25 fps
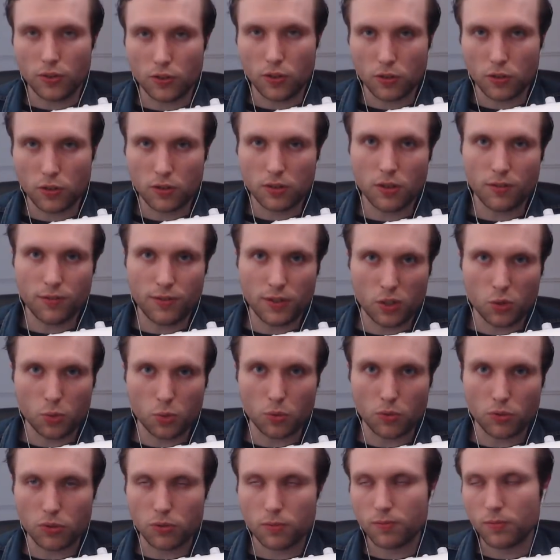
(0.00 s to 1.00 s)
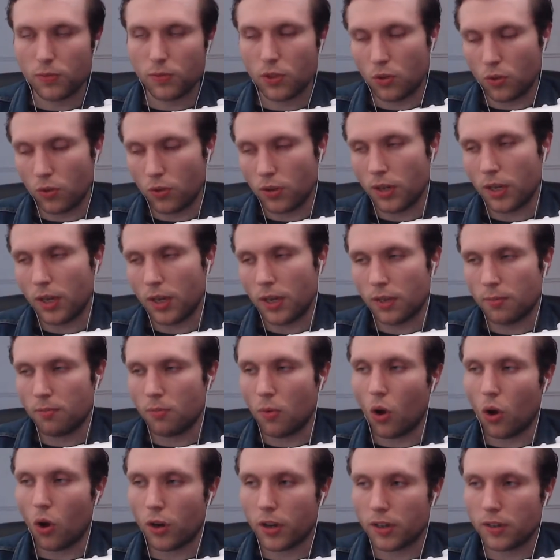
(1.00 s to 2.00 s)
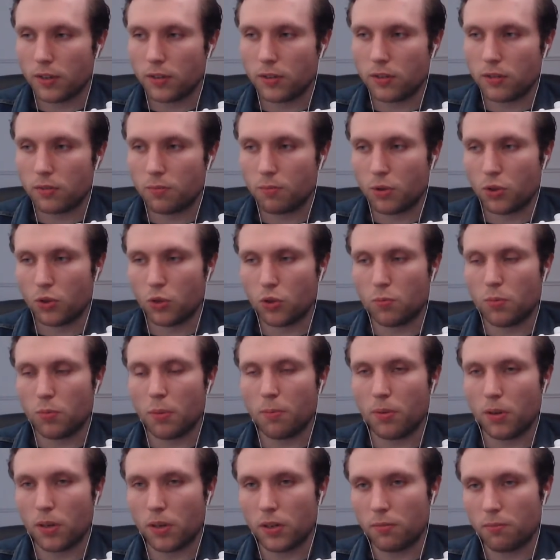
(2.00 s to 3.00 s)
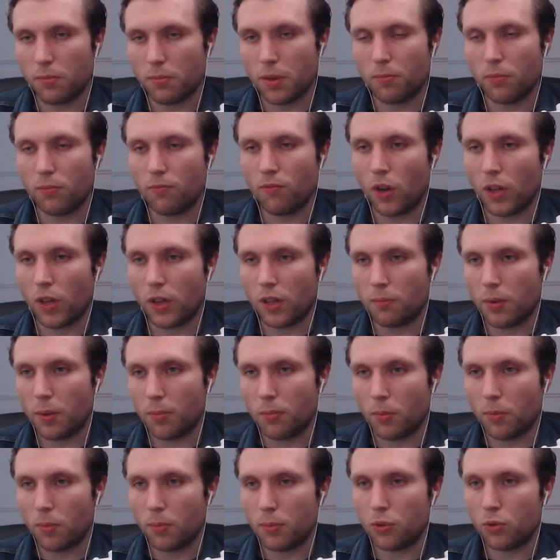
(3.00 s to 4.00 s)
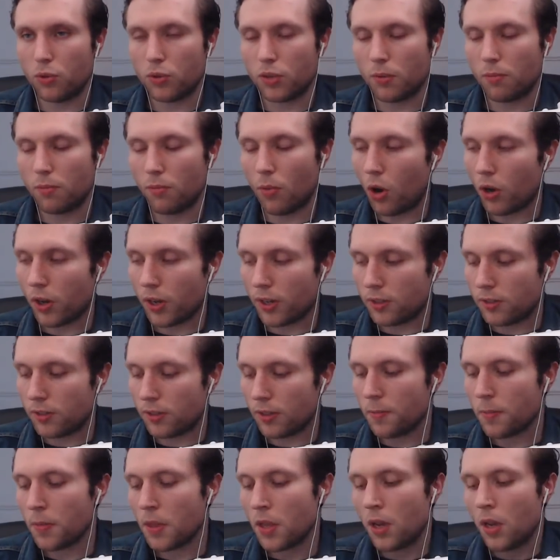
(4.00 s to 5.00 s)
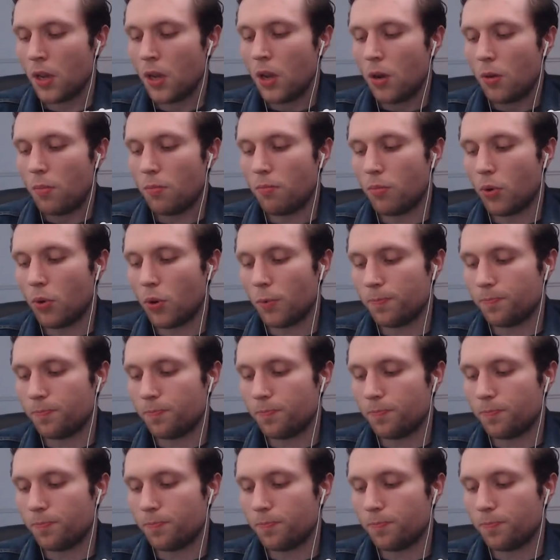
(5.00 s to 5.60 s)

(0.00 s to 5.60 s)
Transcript: as individuals. Markets produce people, and rather than people producing markets. But